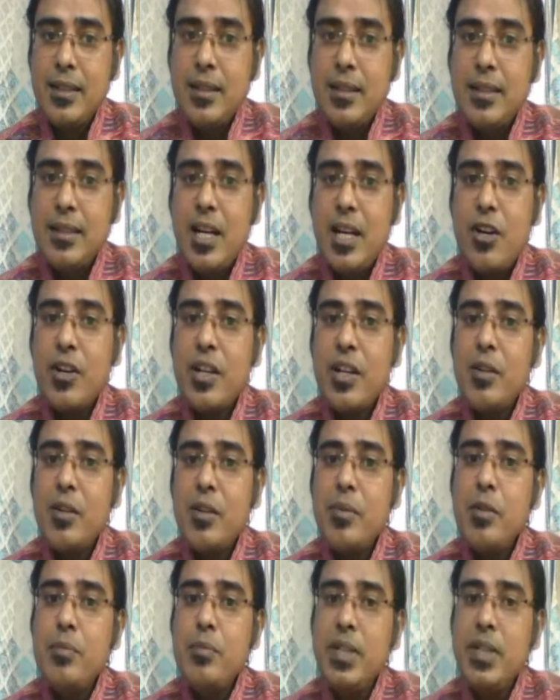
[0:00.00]
The
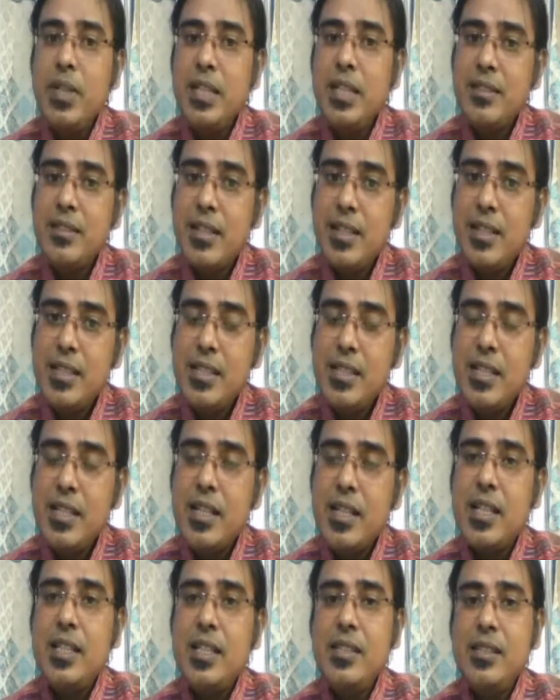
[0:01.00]
Honorable Minister in
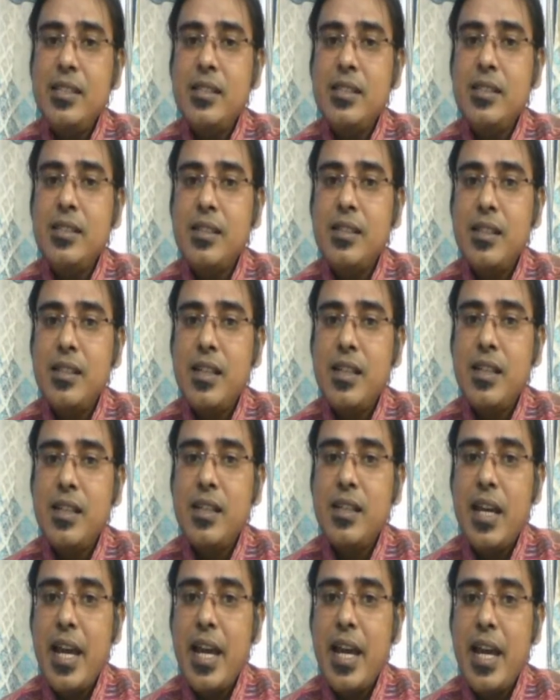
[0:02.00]
Charge
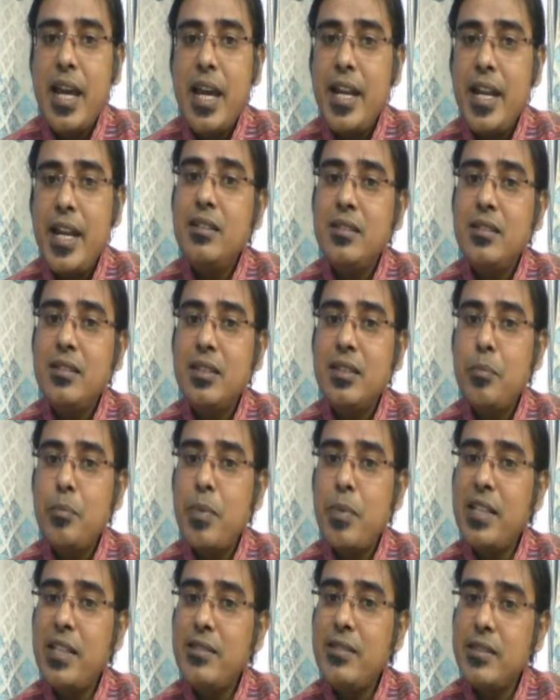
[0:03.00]
and the
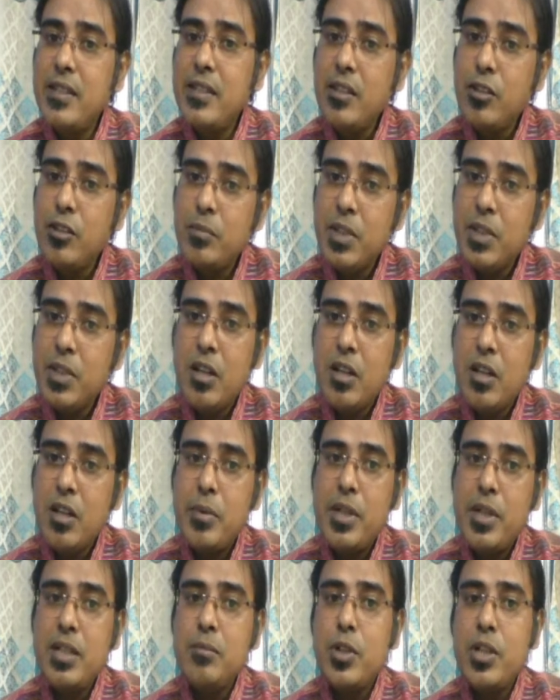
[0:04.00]
President of the
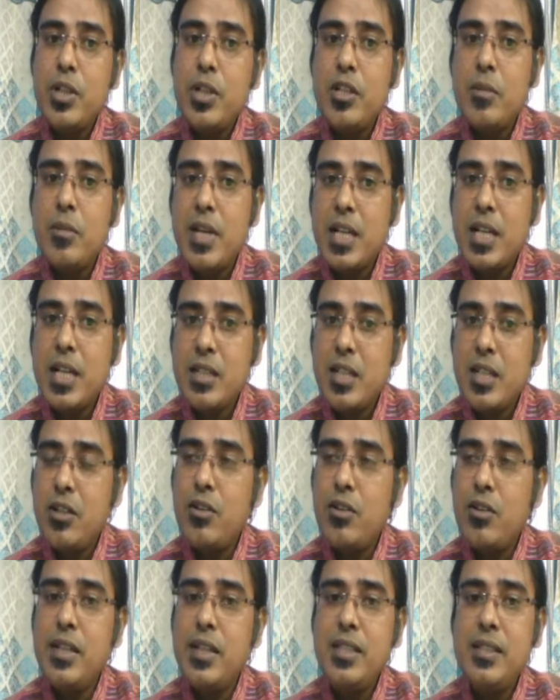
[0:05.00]
Governing Body of Arsha
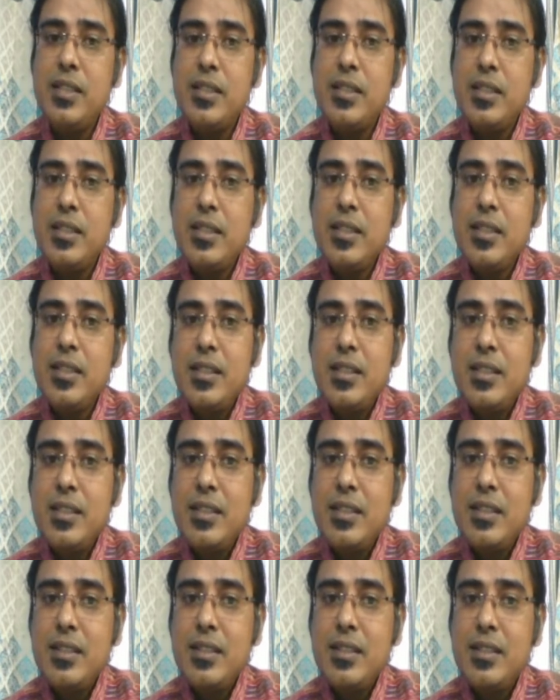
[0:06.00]
College,
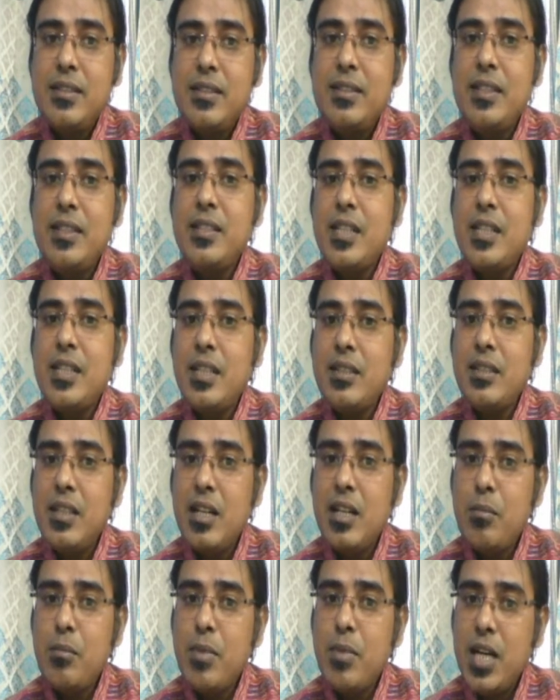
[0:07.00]
Sri
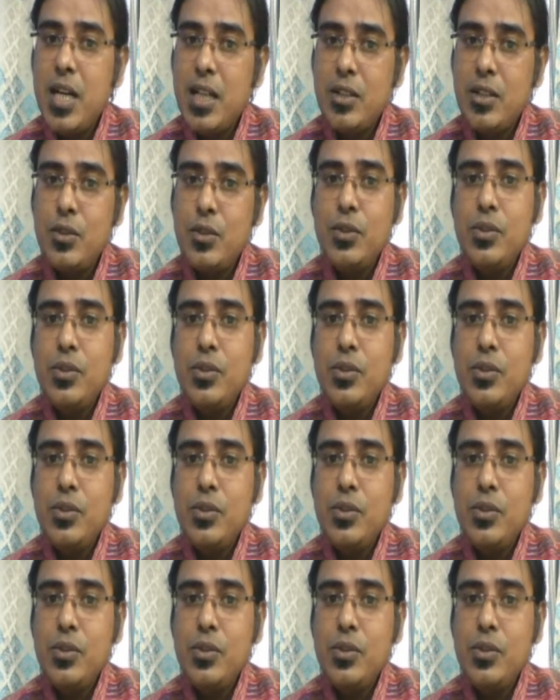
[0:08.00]
Shantiram Mahato,